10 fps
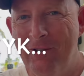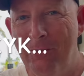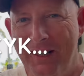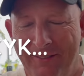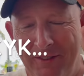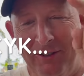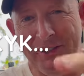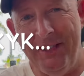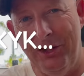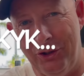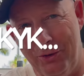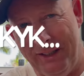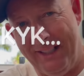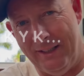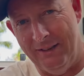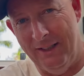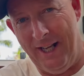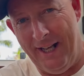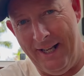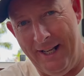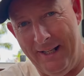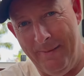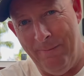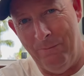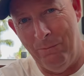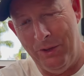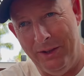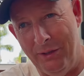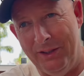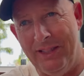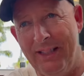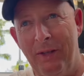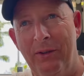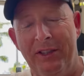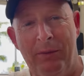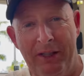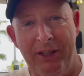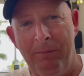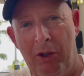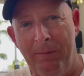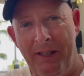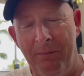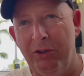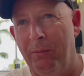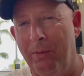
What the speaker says: Go back. If you've not seen the Just Rick channel, there is a thing, a reason why I drink bottle beer in some